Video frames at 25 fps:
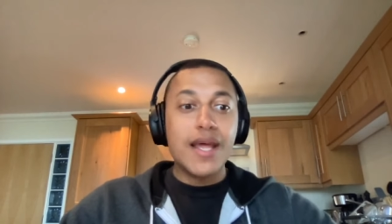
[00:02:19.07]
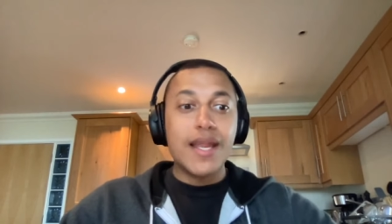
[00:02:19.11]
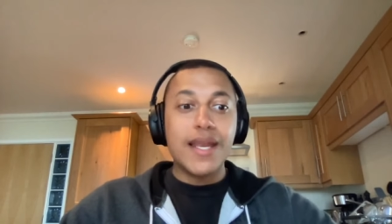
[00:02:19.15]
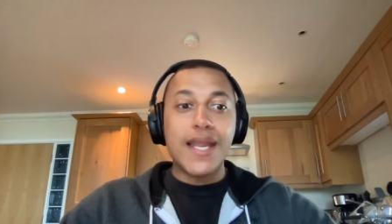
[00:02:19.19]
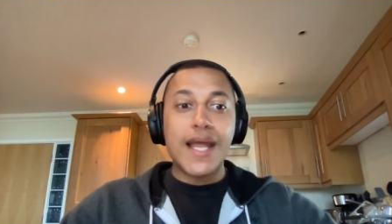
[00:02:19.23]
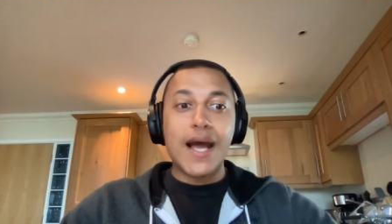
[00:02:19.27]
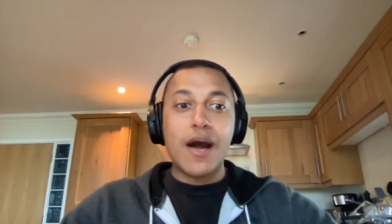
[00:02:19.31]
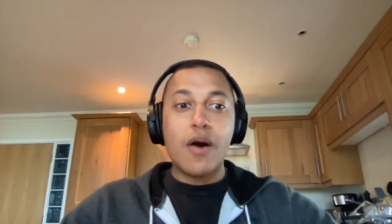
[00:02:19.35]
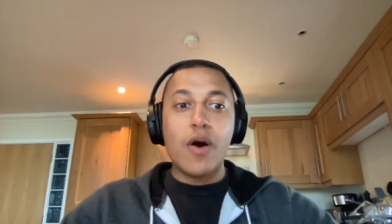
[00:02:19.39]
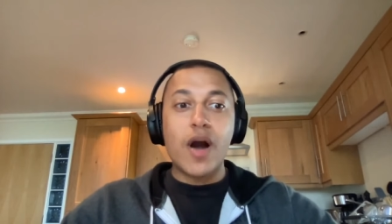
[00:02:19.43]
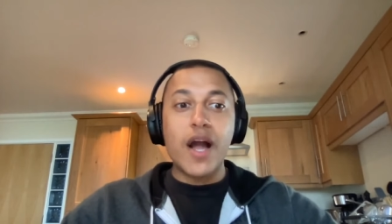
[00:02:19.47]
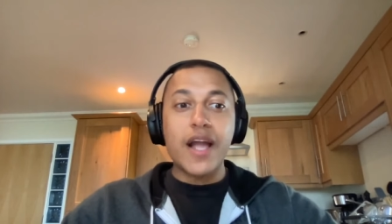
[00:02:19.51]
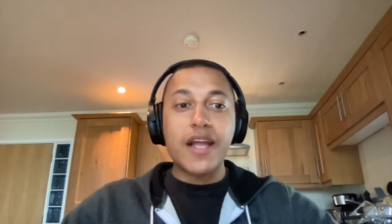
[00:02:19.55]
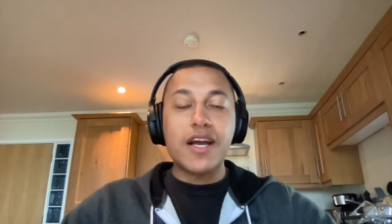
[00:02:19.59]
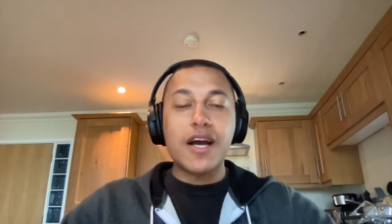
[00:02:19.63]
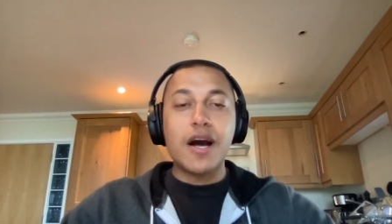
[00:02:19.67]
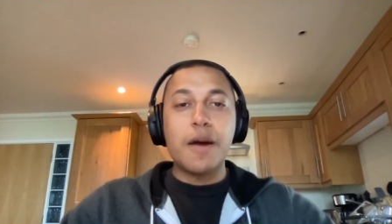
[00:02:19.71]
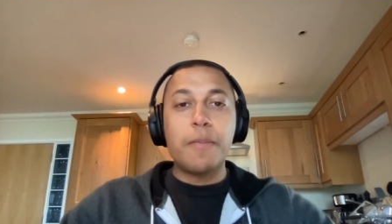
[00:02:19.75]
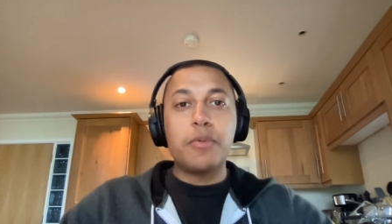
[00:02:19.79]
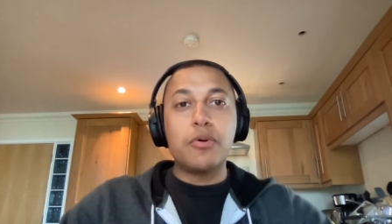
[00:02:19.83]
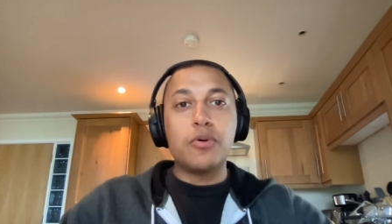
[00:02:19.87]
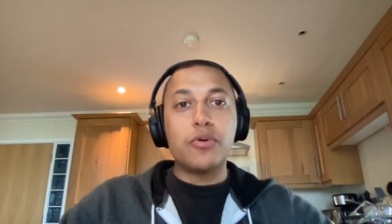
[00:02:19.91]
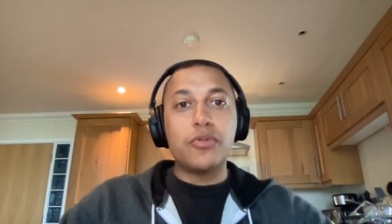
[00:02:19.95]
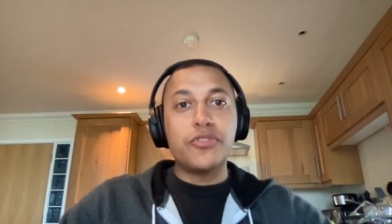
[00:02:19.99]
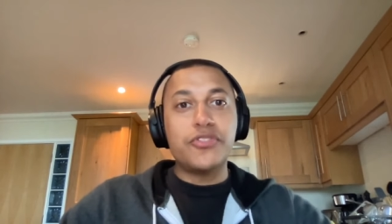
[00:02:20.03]
Now, I
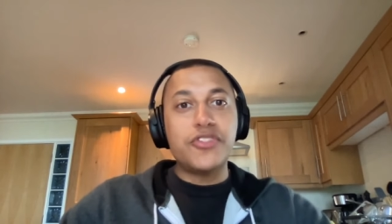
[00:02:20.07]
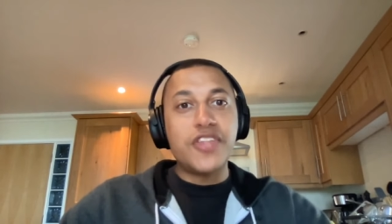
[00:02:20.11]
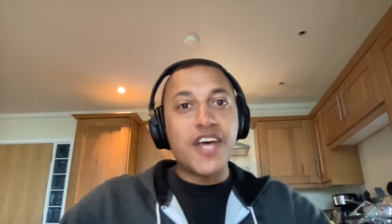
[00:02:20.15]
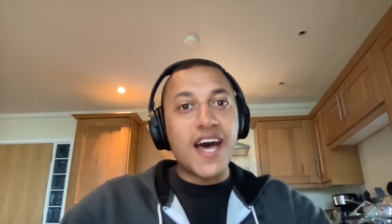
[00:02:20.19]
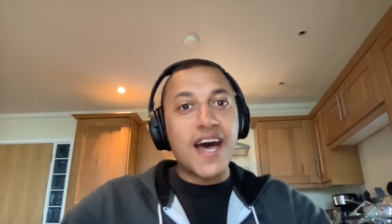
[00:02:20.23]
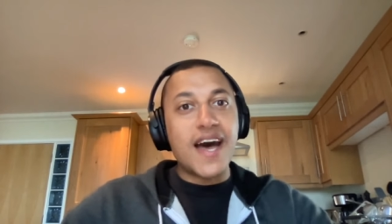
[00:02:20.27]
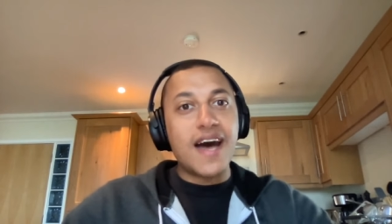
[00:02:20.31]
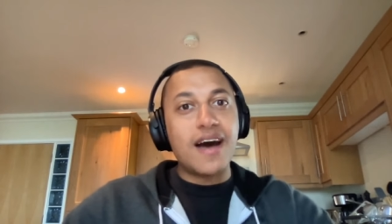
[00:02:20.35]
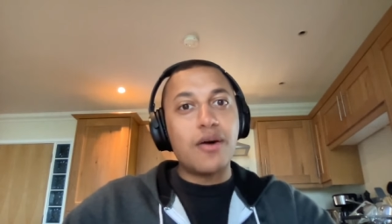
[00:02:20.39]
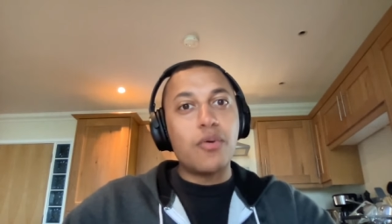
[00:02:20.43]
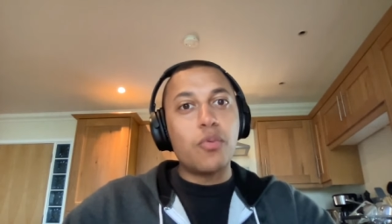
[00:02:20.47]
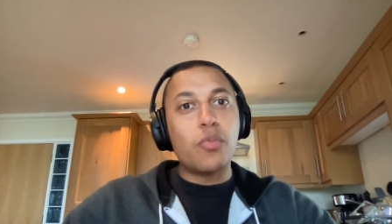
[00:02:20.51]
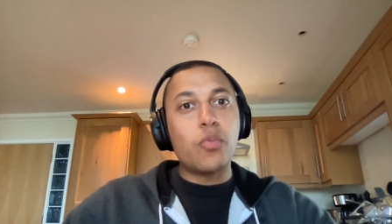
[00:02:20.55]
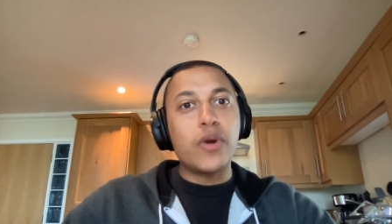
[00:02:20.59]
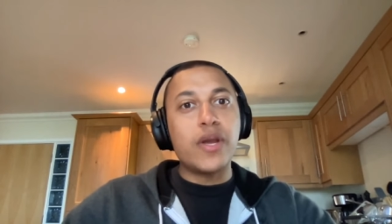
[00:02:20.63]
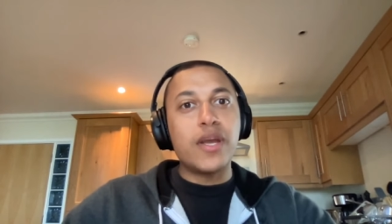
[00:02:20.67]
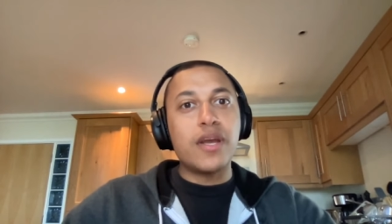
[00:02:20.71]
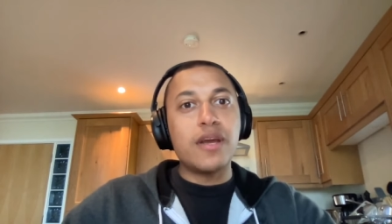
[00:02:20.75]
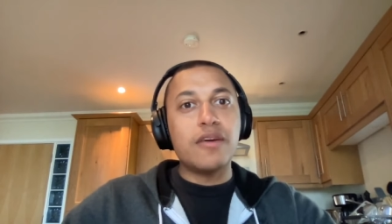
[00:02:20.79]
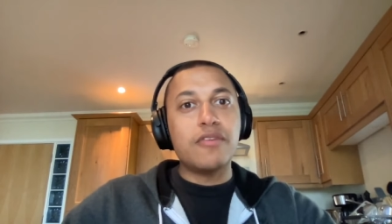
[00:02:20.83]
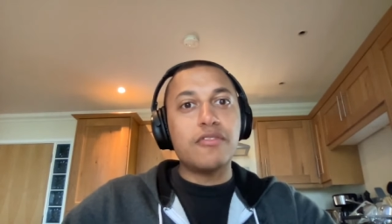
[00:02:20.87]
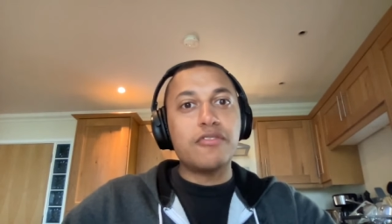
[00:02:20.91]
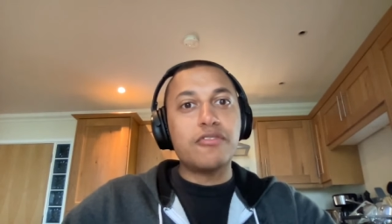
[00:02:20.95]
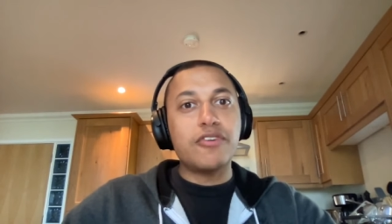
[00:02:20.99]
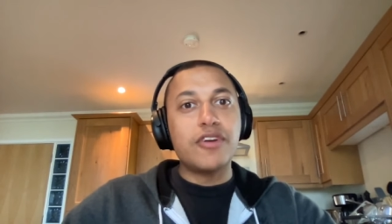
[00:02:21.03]
coupled that
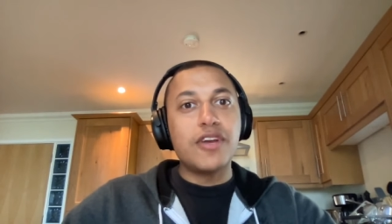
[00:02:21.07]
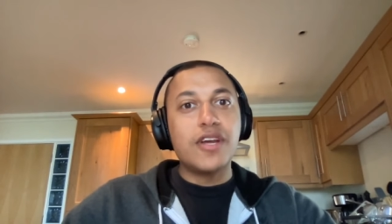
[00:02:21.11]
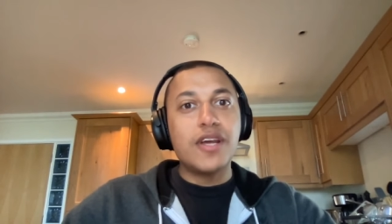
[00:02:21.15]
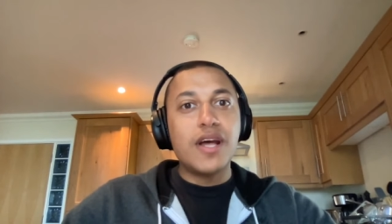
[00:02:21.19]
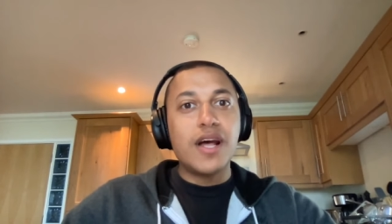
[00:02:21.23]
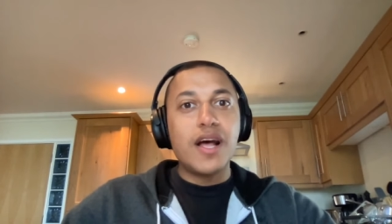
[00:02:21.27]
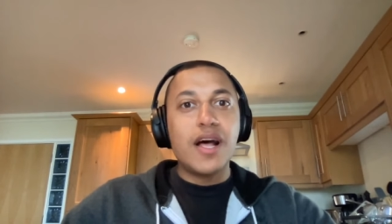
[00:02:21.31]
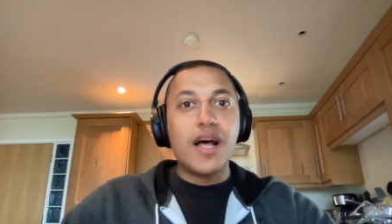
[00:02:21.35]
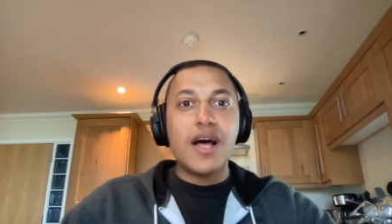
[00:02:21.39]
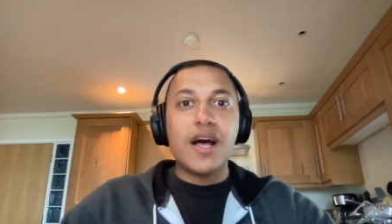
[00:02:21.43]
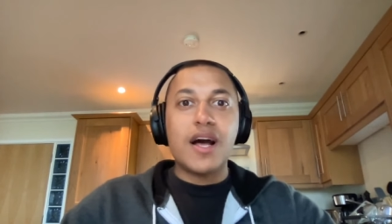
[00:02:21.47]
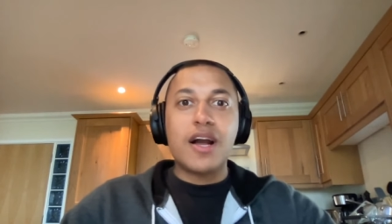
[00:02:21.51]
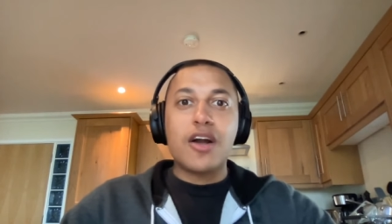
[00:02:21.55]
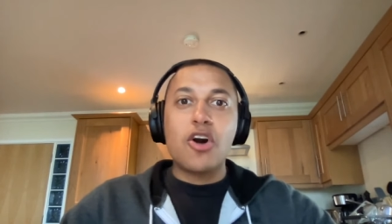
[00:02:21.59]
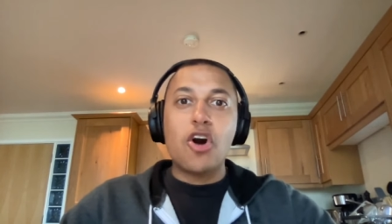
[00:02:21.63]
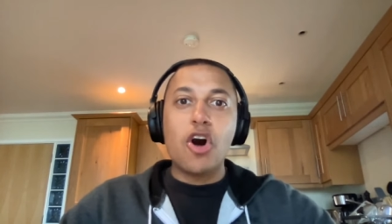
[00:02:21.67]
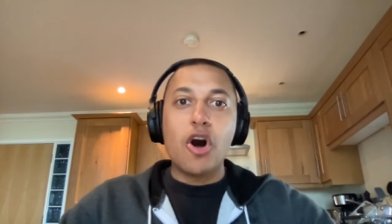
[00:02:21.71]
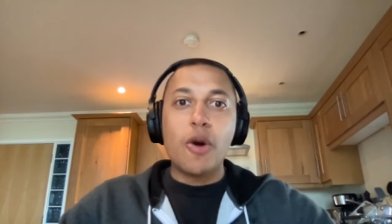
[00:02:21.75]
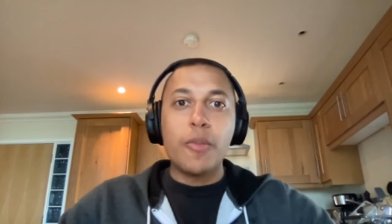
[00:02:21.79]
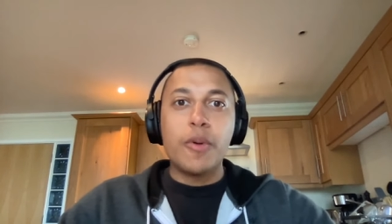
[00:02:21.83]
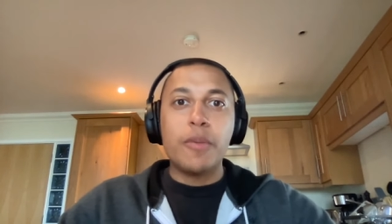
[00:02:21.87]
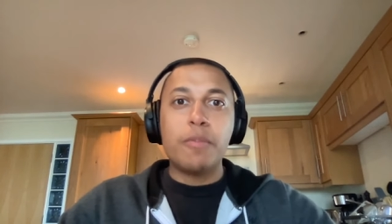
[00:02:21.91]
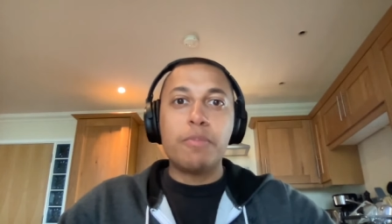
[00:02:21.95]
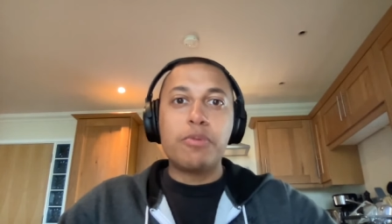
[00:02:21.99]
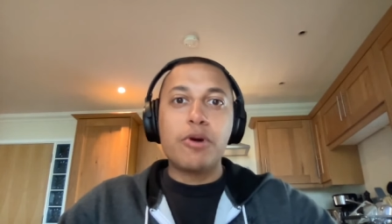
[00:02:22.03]
with a
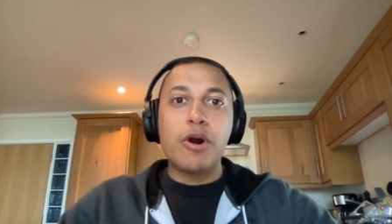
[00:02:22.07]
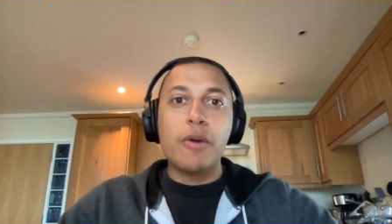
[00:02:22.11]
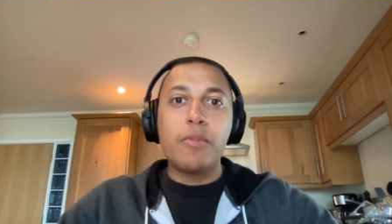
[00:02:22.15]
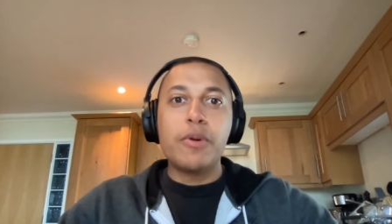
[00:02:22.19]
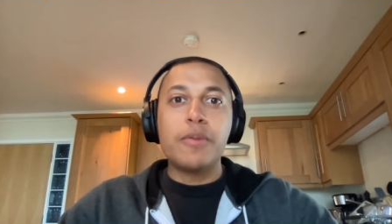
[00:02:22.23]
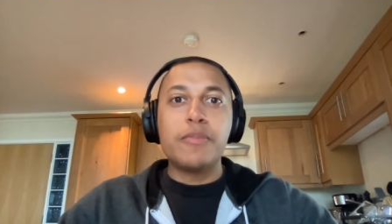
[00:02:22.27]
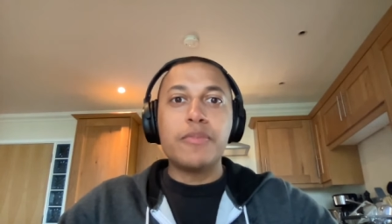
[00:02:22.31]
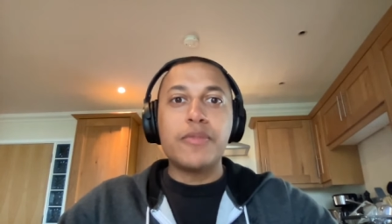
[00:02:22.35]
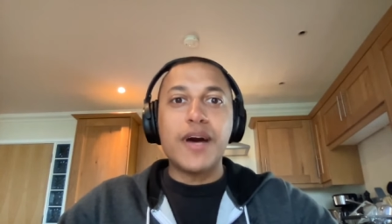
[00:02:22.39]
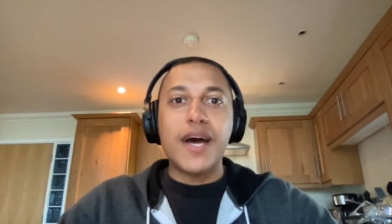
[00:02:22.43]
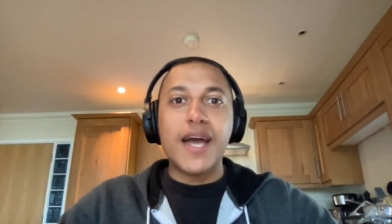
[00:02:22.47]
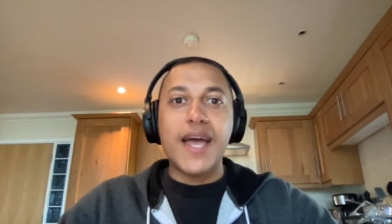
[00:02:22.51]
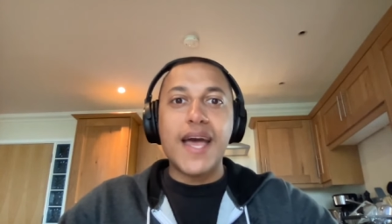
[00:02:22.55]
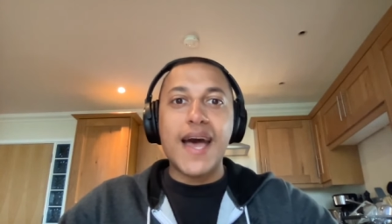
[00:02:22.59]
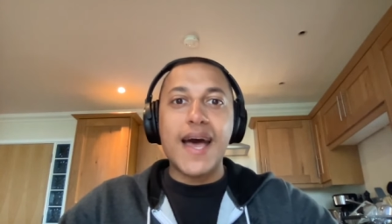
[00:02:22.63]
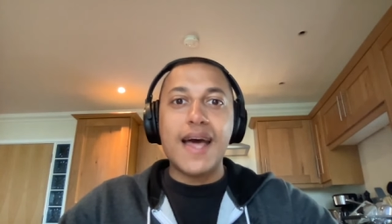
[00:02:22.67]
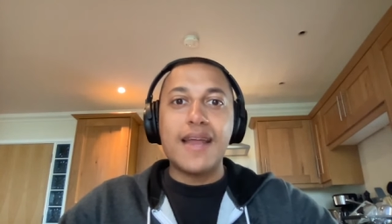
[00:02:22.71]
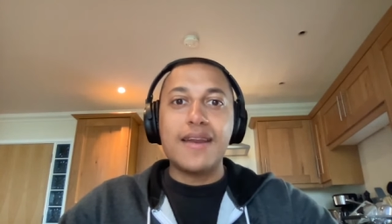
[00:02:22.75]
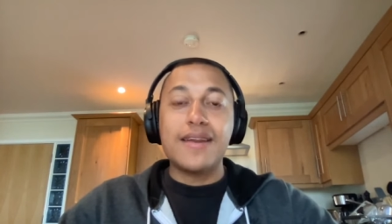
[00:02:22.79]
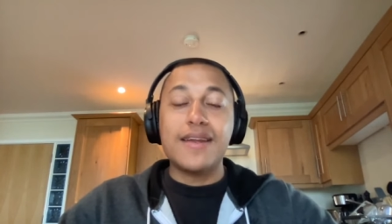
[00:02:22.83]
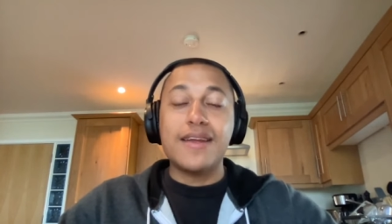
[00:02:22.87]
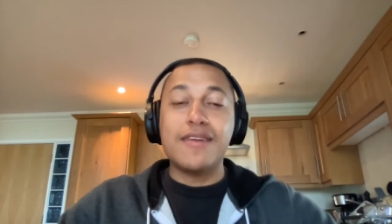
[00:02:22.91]
common problem that I had.